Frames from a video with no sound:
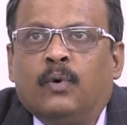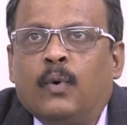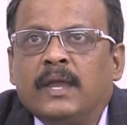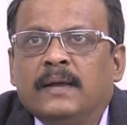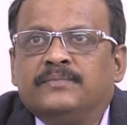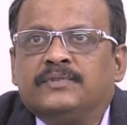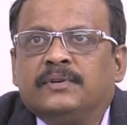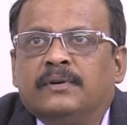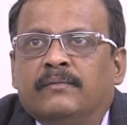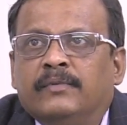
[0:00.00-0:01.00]
OEMs
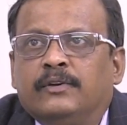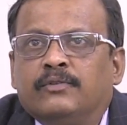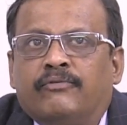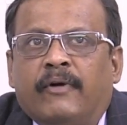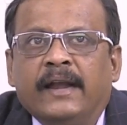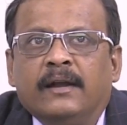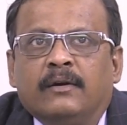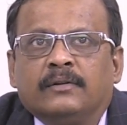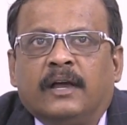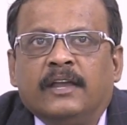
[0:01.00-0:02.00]
need to find
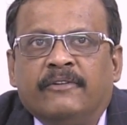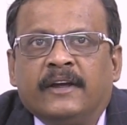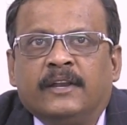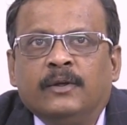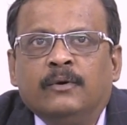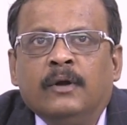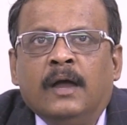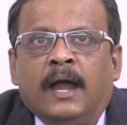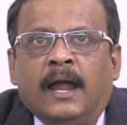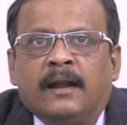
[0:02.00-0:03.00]
out the effective
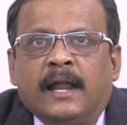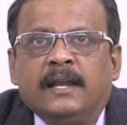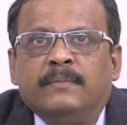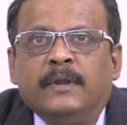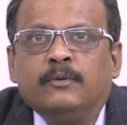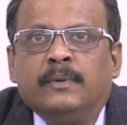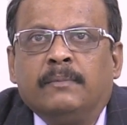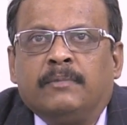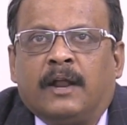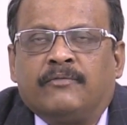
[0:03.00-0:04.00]
and right B2B
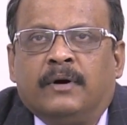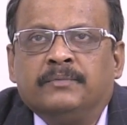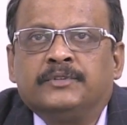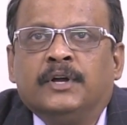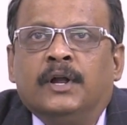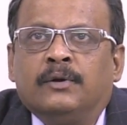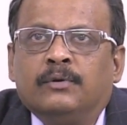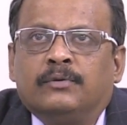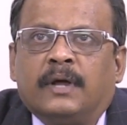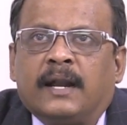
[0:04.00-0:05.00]
platforms
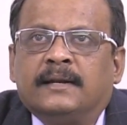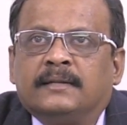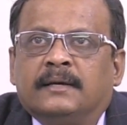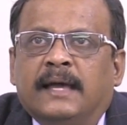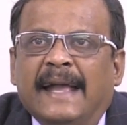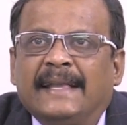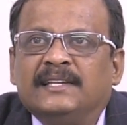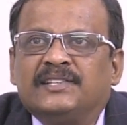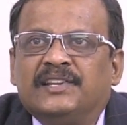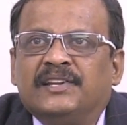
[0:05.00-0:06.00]
to target the
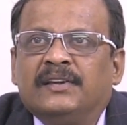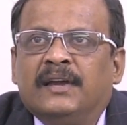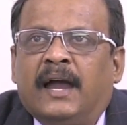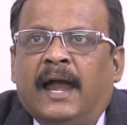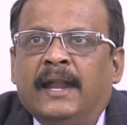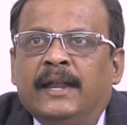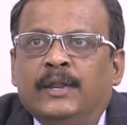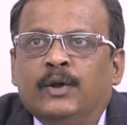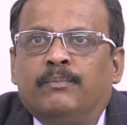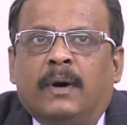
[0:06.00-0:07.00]
existing and
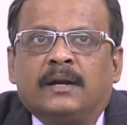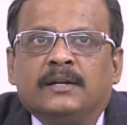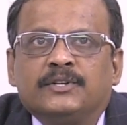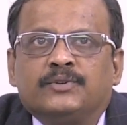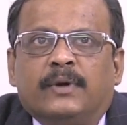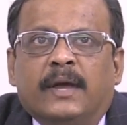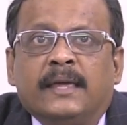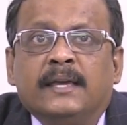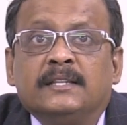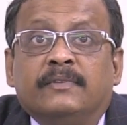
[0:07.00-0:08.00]
new partners to
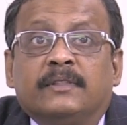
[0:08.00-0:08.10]
engage